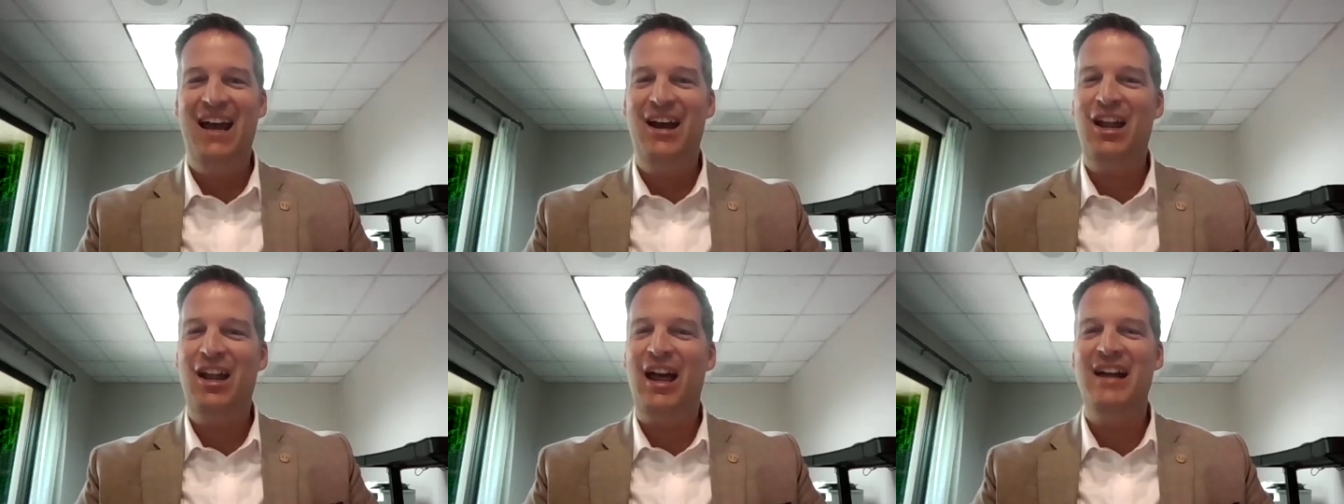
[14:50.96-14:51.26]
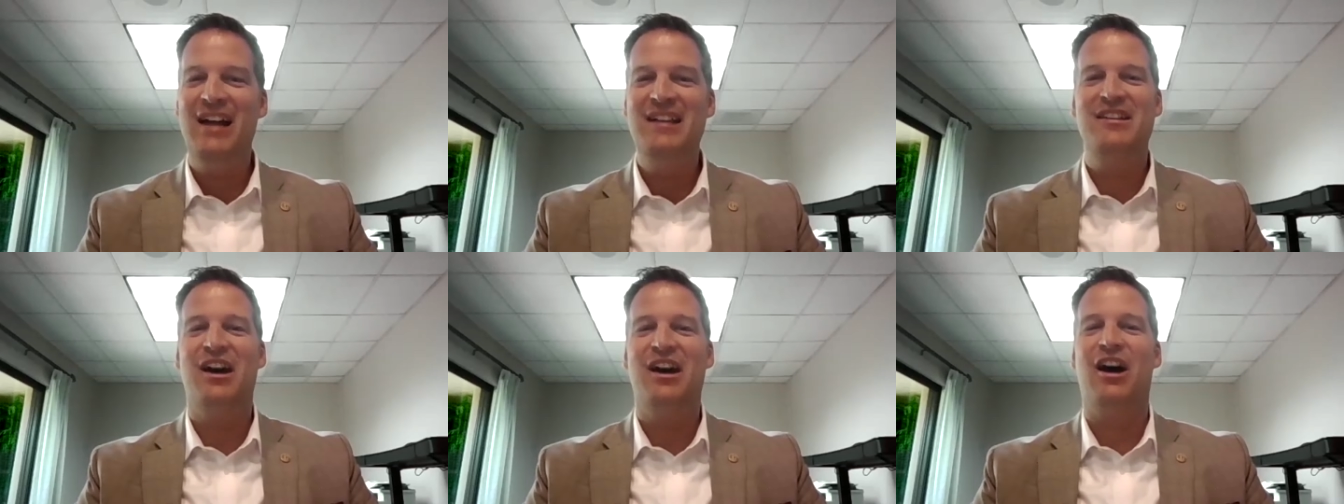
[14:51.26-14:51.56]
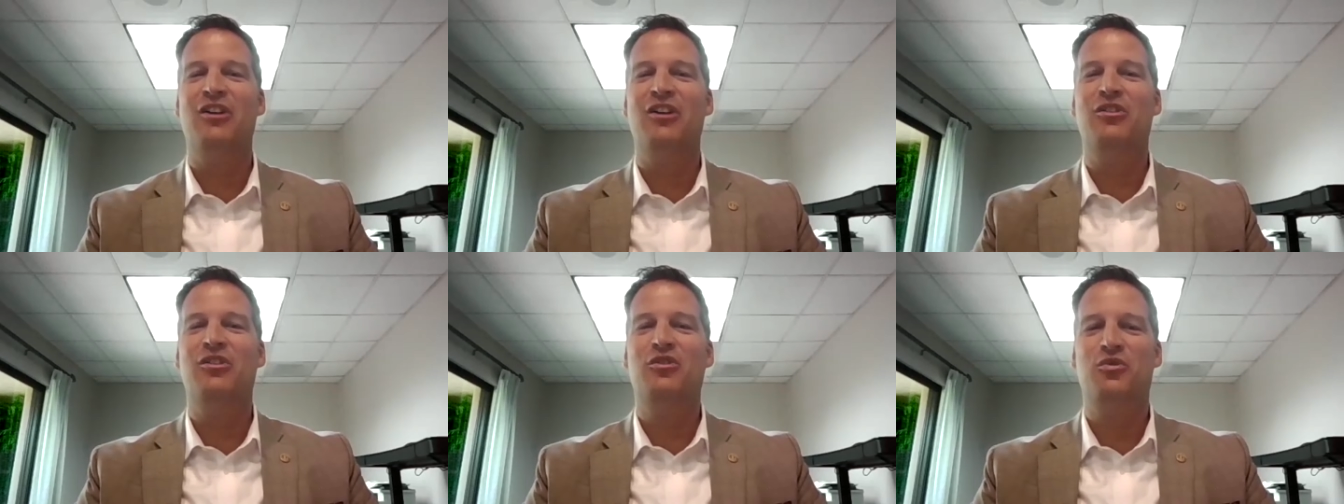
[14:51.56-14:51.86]
Airlines
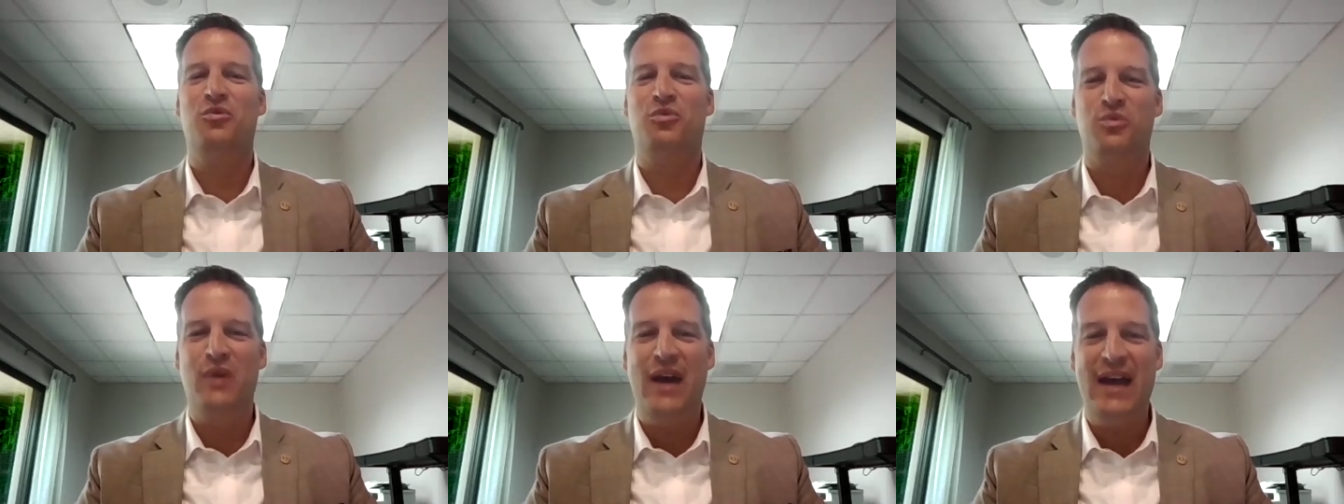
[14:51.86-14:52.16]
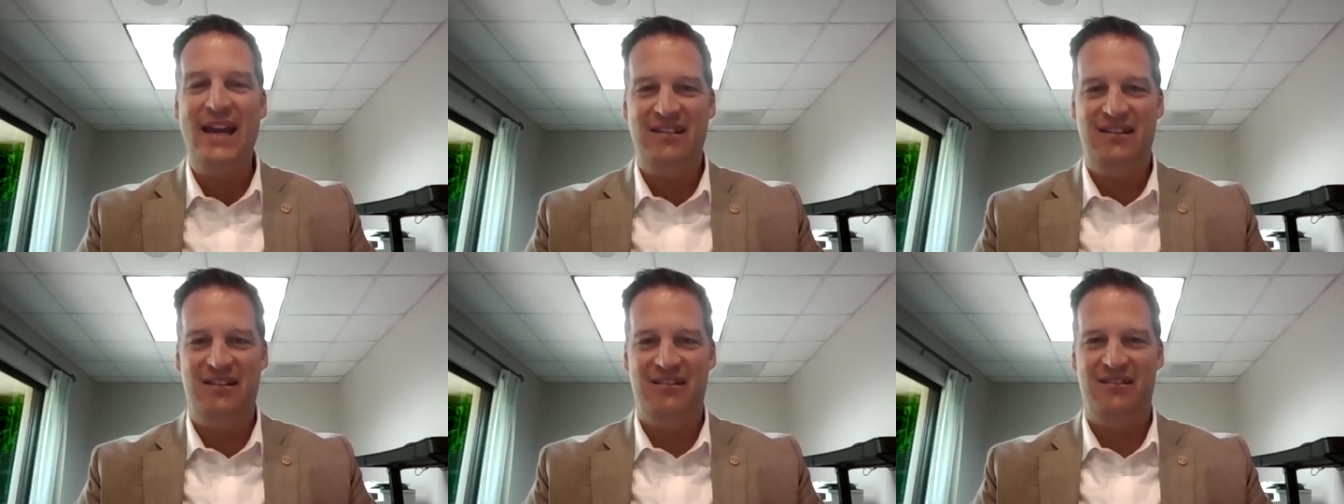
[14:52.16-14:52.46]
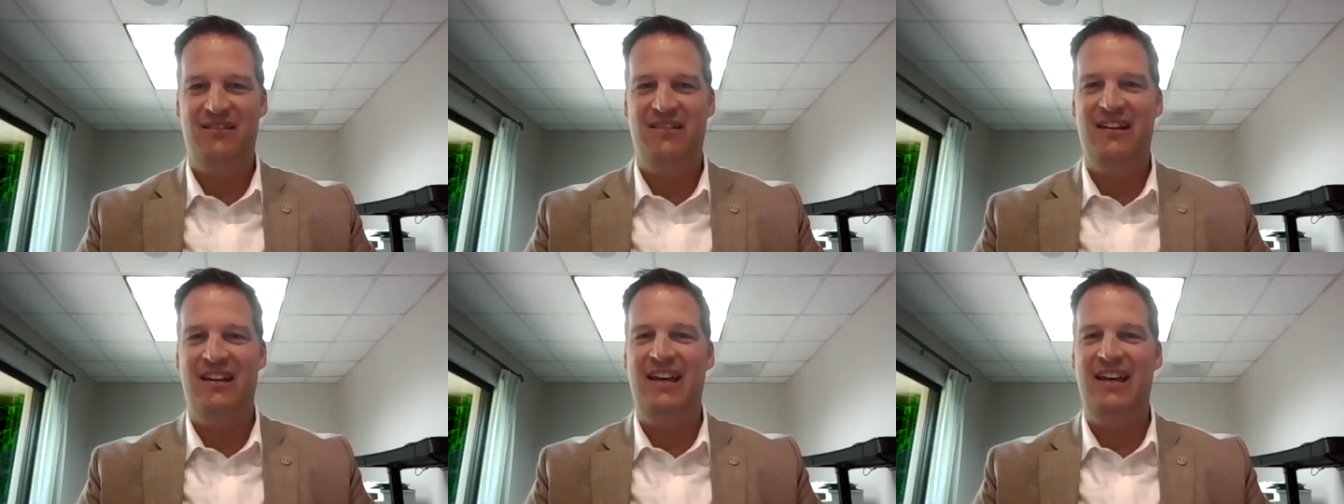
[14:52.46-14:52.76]
are great
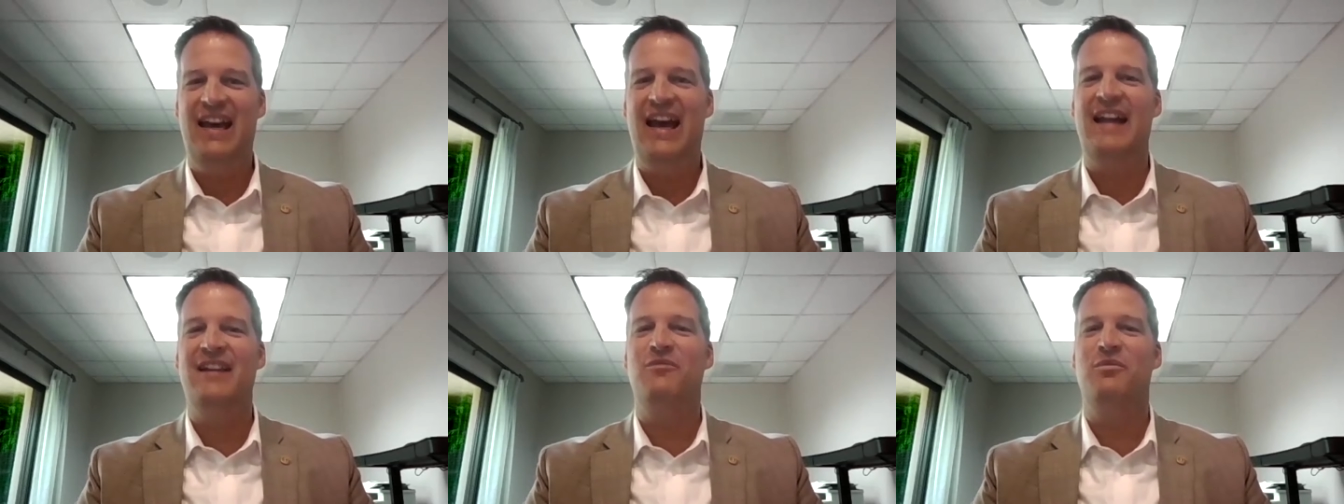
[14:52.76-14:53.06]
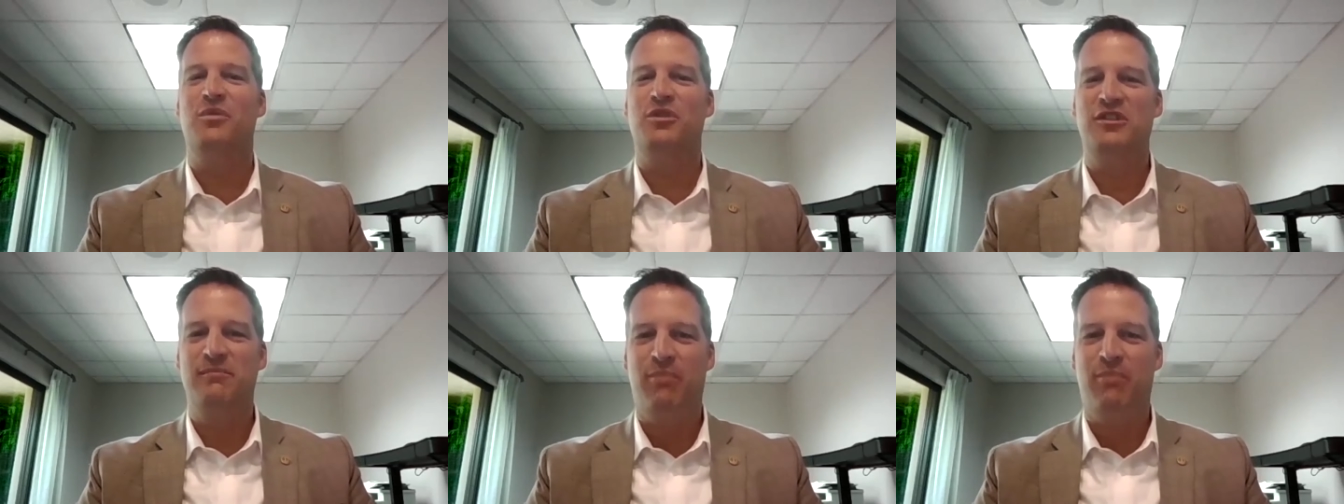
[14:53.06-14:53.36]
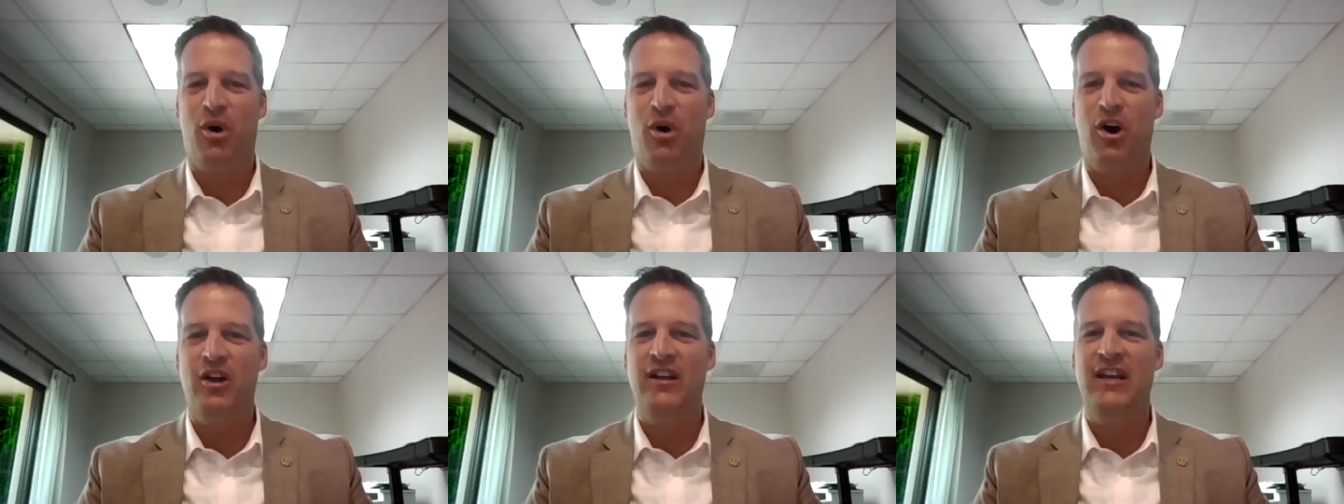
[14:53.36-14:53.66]
at
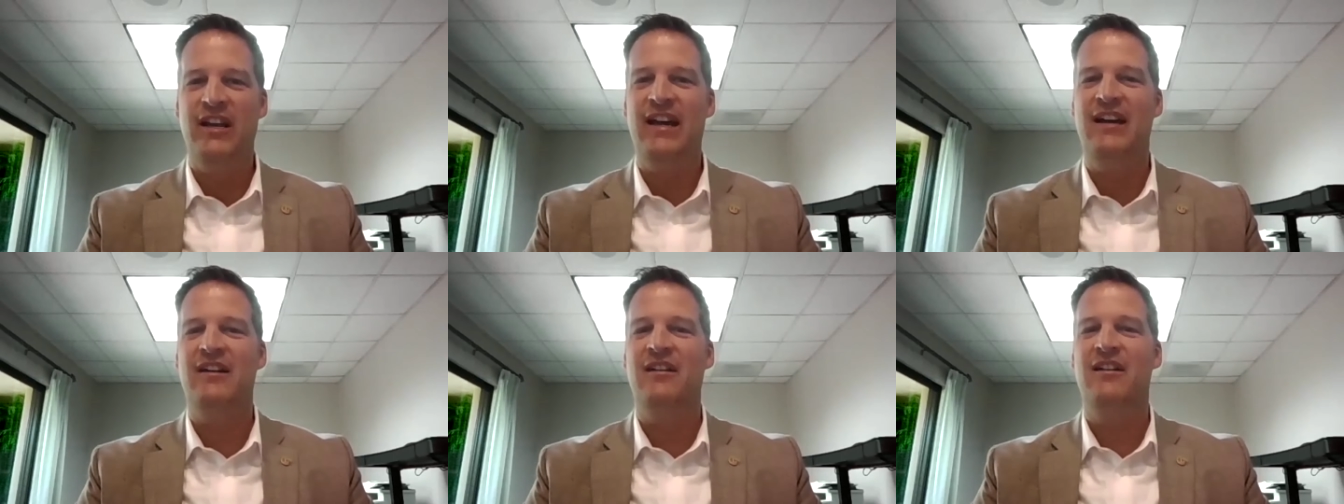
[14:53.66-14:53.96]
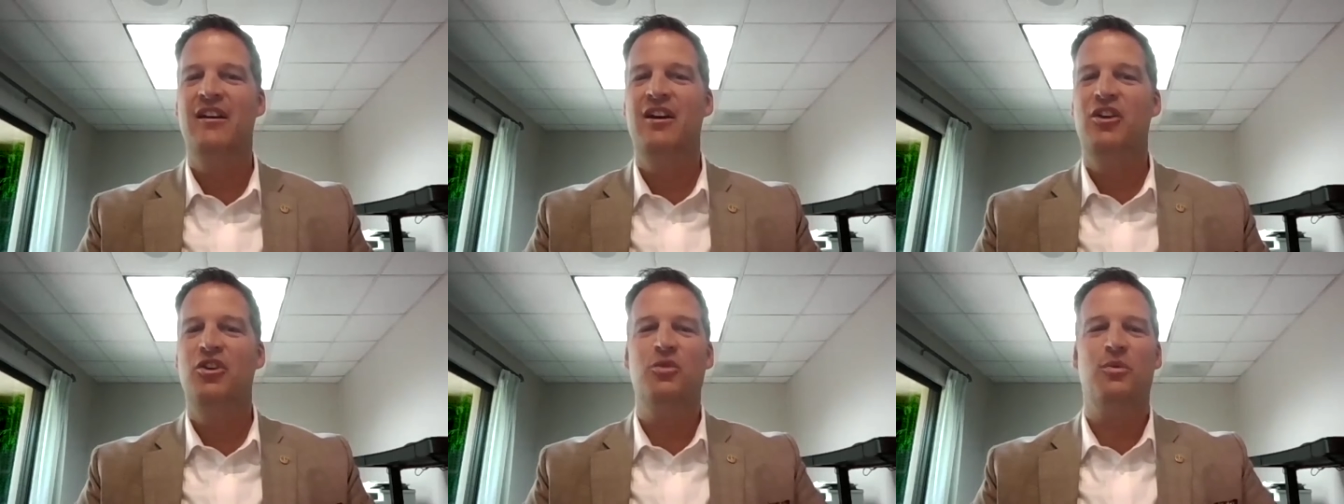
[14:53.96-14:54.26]
responding